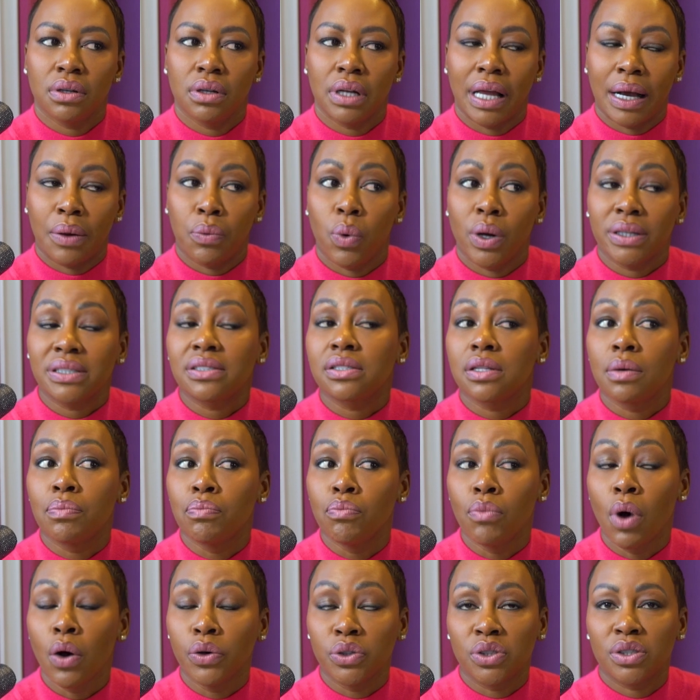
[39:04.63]
like what's the
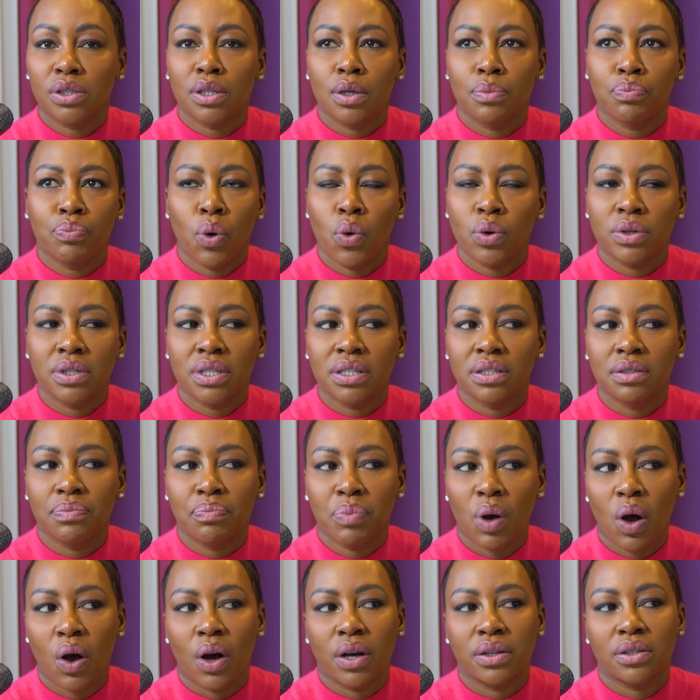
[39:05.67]
most important
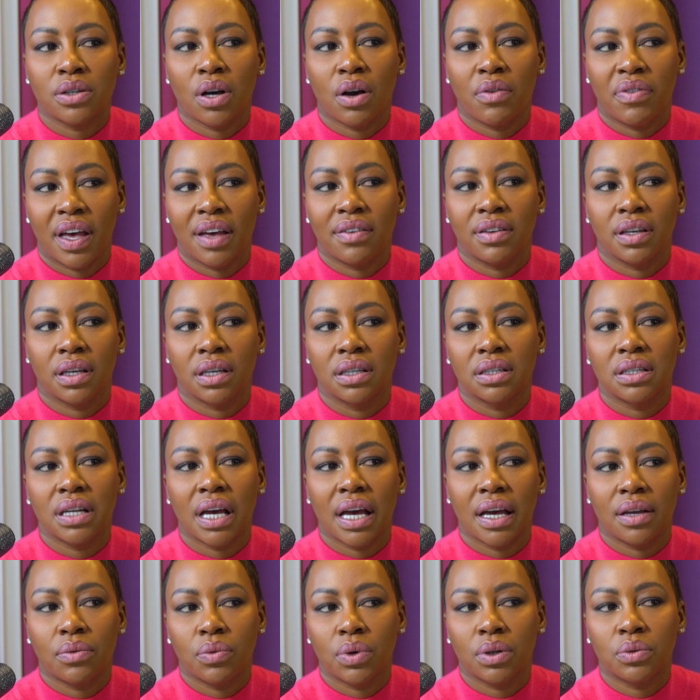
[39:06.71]
part of having a
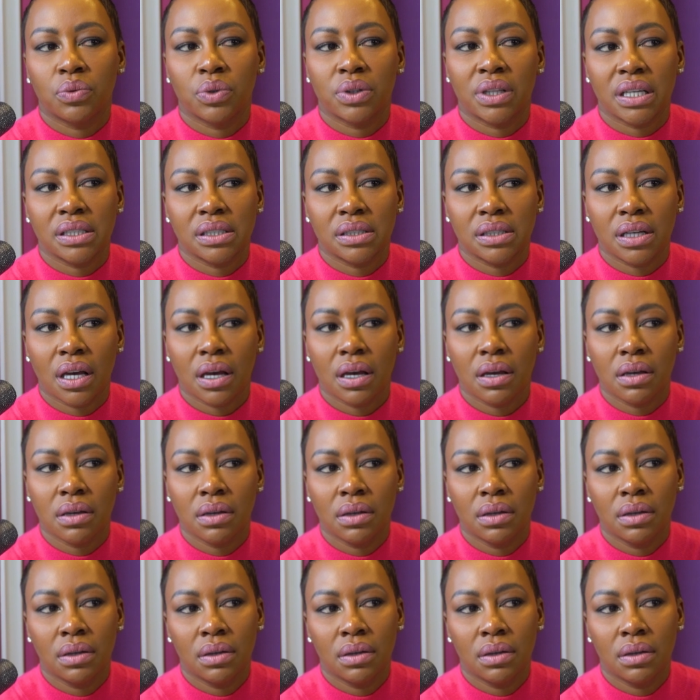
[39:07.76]
dad, what would they say?